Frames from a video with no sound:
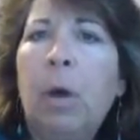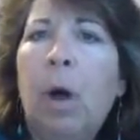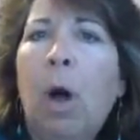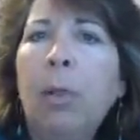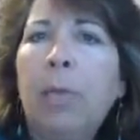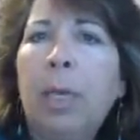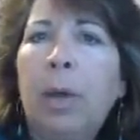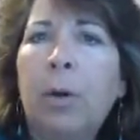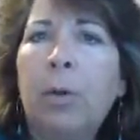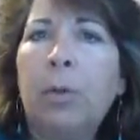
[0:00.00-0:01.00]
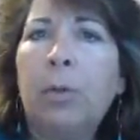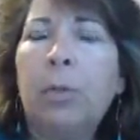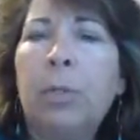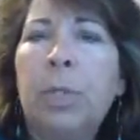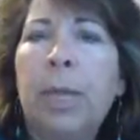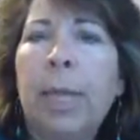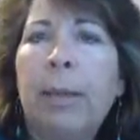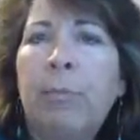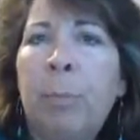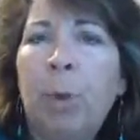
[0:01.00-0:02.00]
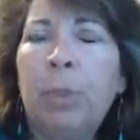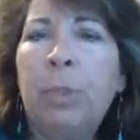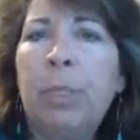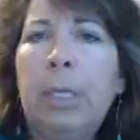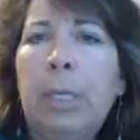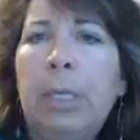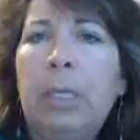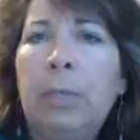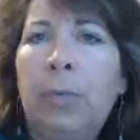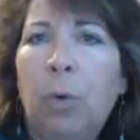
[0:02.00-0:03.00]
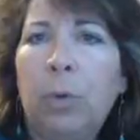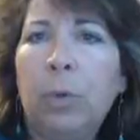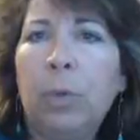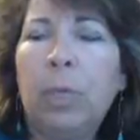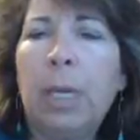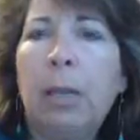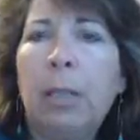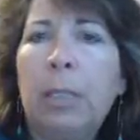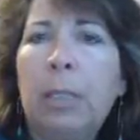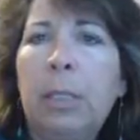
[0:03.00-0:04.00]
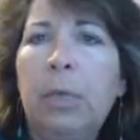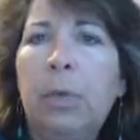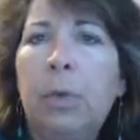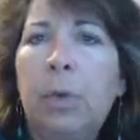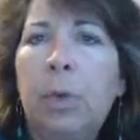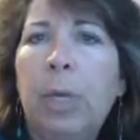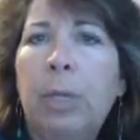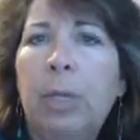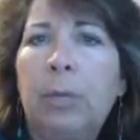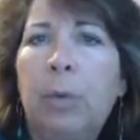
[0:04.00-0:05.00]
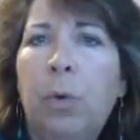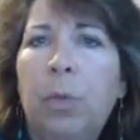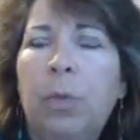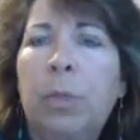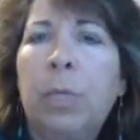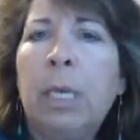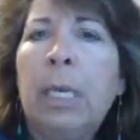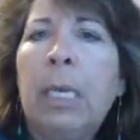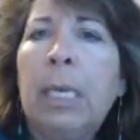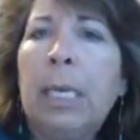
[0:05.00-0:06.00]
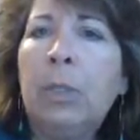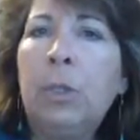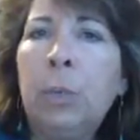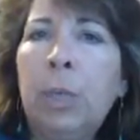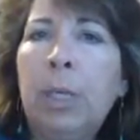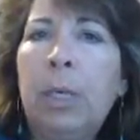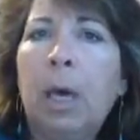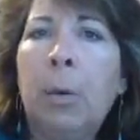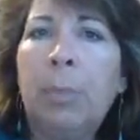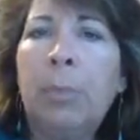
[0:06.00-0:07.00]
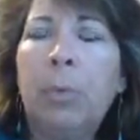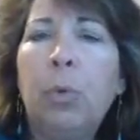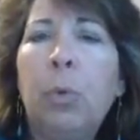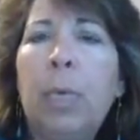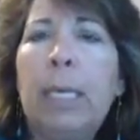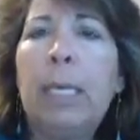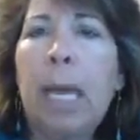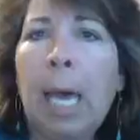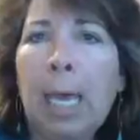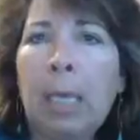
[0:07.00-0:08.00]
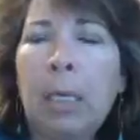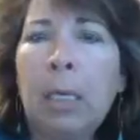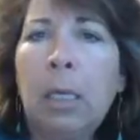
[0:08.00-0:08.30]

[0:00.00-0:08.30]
All of the articles that I've posted in these folders, and I'll continue to create these folders each week up through week 9,